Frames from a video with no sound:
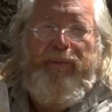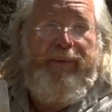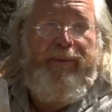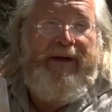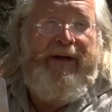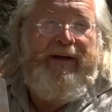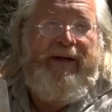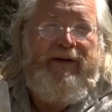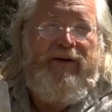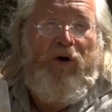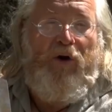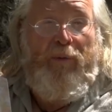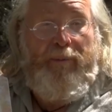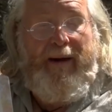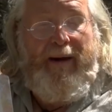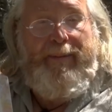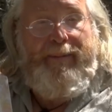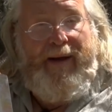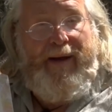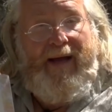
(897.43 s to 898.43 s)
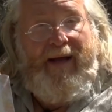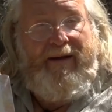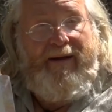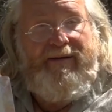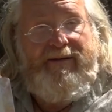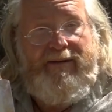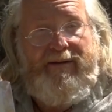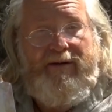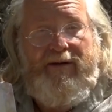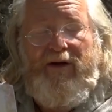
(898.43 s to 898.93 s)
me on my
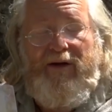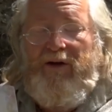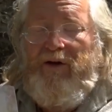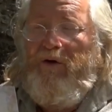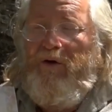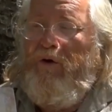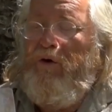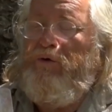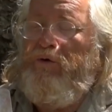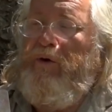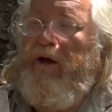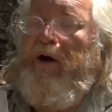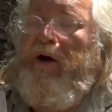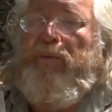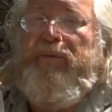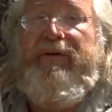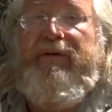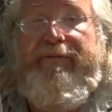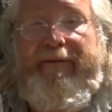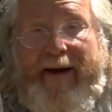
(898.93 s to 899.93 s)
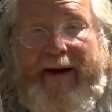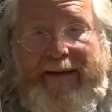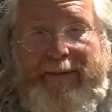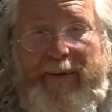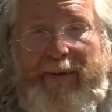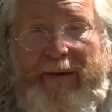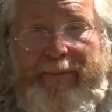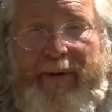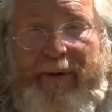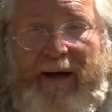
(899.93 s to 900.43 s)
path, or to help me find
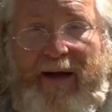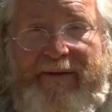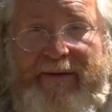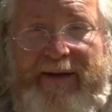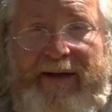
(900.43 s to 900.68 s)
my path